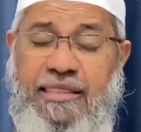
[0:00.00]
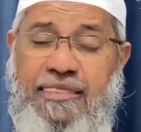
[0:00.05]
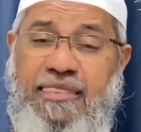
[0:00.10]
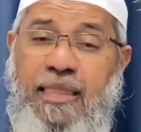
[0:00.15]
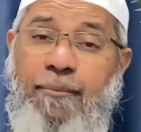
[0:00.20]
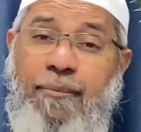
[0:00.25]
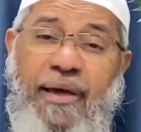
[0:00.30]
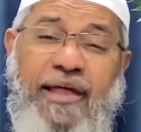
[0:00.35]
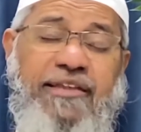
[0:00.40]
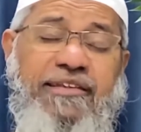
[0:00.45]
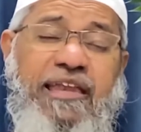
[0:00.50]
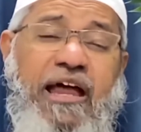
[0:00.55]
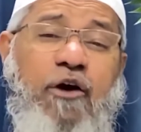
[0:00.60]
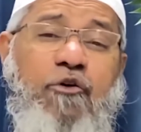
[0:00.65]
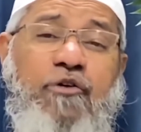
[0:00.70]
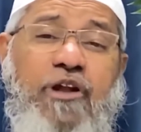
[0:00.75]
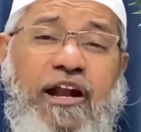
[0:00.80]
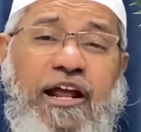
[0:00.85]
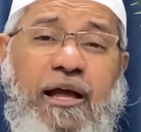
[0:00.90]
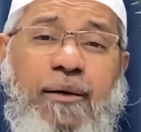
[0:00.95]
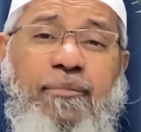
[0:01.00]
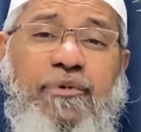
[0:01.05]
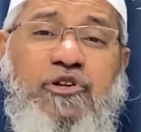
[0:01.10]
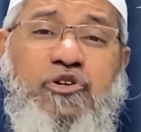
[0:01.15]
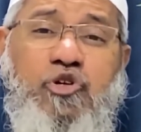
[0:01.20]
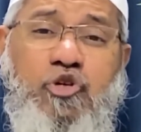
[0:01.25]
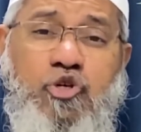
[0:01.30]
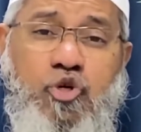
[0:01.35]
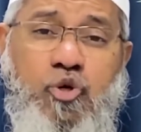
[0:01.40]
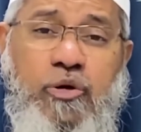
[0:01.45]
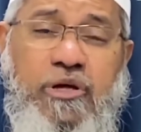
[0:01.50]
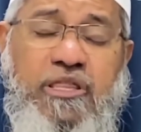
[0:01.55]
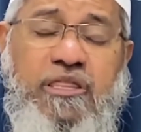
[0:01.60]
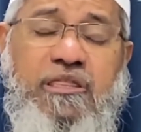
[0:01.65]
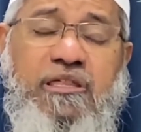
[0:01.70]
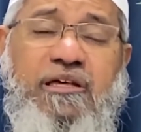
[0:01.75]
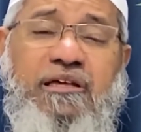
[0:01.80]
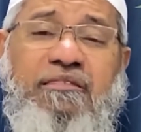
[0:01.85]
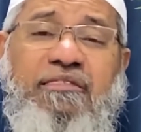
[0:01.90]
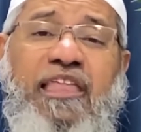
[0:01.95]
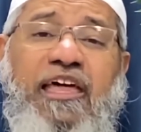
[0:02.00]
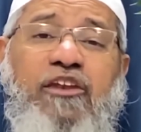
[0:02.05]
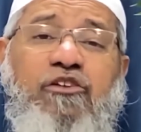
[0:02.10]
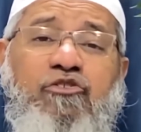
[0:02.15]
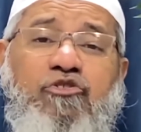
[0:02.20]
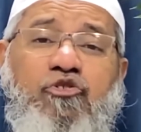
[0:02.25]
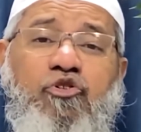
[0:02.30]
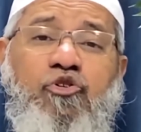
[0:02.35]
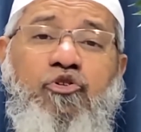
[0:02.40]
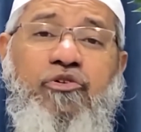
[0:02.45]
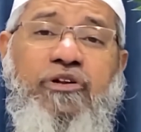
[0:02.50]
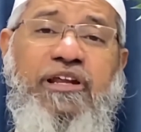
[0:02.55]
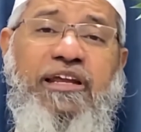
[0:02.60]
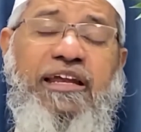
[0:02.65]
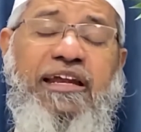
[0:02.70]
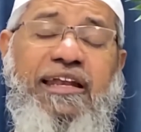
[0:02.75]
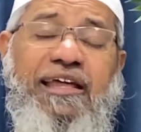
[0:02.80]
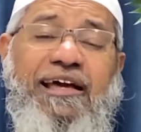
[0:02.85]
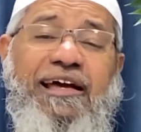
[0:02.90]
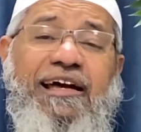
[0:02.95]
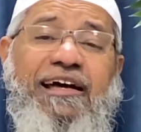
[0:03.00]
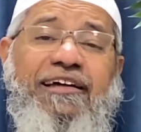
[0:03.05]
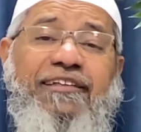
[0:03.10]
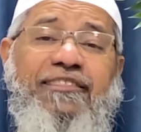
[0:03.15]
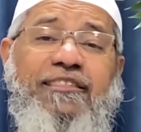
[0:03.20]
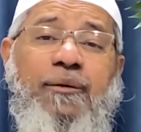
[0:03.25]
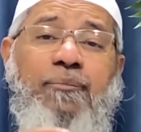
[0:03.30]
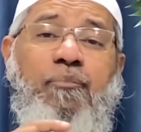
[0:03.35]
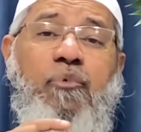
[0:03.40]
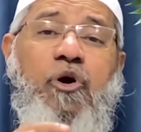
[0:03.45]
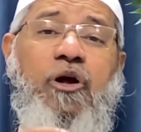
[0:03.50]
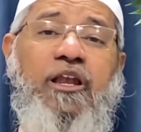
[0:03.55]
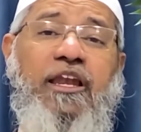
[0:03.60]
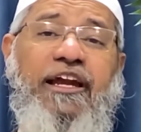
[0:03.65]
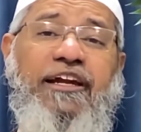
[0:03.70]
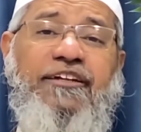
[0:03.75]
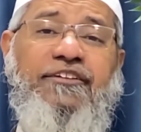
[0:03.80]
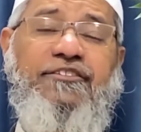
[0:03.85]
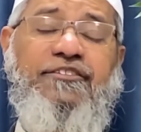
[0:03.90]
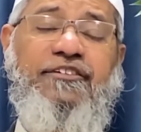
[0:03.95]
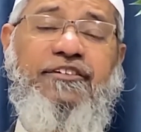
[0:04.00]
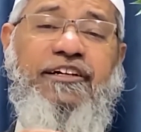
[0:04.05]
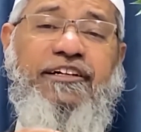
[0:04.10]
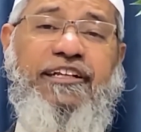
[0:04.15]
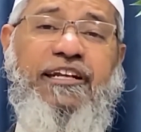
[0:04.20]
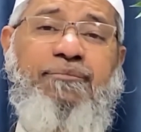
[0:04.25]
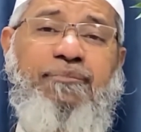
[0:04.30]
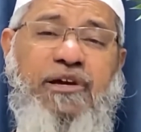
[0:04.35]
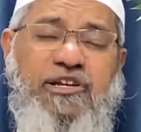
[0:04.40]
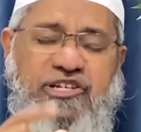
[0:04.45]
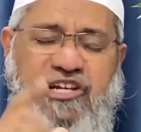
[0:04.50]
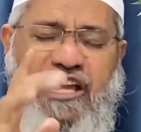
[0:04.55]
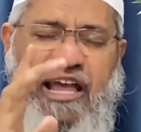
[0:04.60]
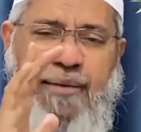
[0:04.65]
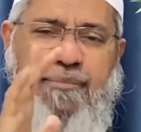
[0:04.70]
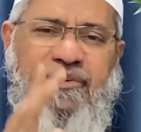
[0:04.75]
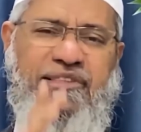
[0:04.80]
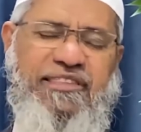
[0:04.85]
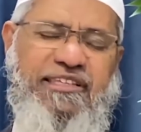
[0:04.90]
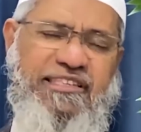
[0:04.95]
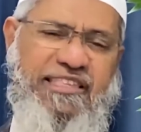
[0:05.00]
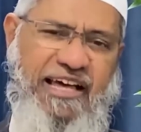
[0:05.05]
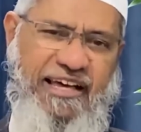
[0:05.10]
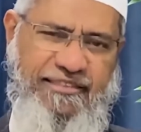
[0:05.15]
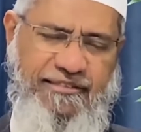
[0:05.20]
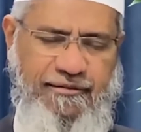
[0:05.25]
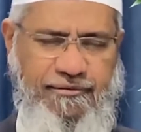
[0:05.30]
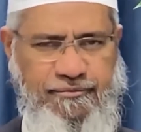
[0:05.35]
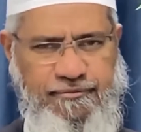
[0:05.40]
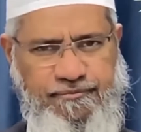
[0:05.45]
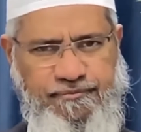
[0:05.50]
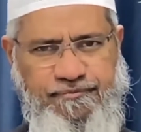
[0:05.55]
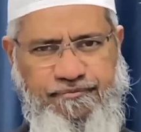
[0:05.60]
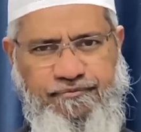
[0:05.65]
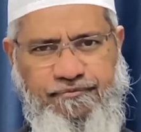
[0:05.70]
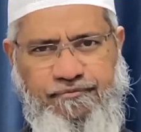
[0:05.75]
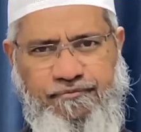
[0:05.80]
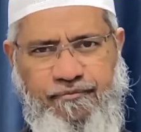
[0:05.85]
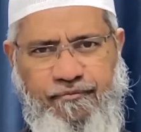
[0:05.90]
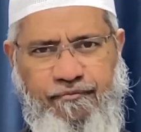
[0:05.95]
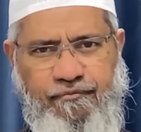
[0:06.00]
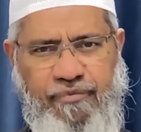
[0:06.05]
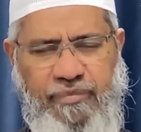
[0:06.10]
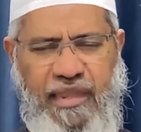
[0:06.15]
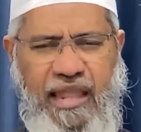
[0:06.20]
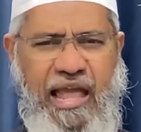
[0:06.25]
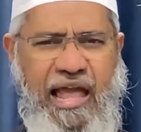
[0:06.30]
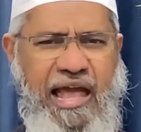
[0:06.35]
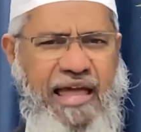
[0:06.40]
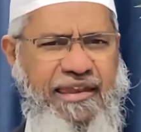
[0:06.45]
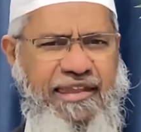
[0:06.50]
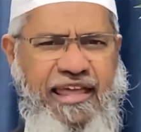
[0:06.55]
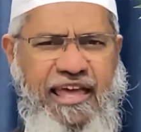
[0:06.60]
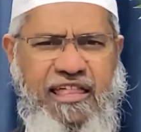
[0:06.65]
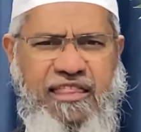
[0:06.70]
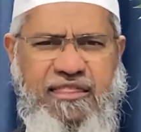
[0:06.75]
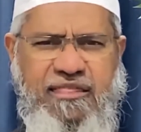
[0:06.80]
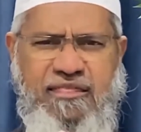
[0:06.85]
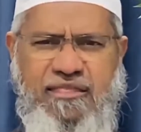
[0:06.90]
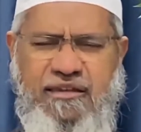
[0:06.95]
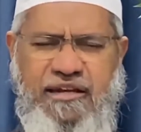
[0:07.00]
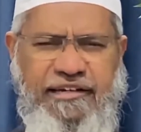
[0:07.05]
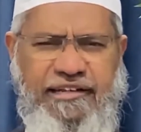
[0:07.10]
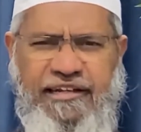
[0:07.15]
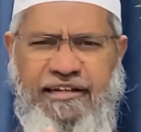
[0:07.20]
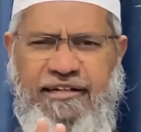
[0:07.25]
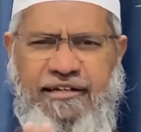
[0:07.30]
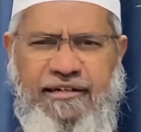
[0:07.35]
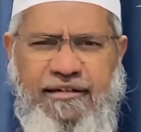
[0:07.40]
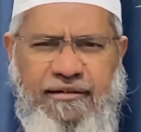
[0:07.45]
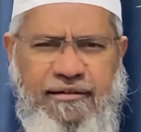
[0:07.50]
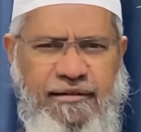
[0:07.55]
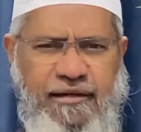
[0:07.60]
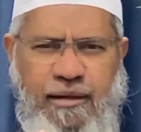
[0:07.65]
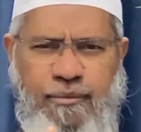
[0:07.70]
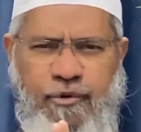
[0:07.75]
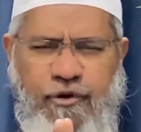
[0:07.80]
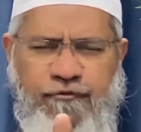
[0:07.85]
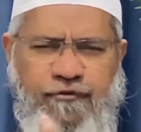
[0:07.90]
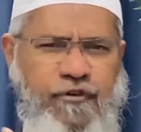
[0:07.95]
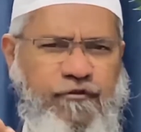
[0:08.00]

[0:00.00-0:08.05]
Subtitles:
The best I would recommend to you is that you should read the booklets written by Sheikh Ahmed Didat. And he has written about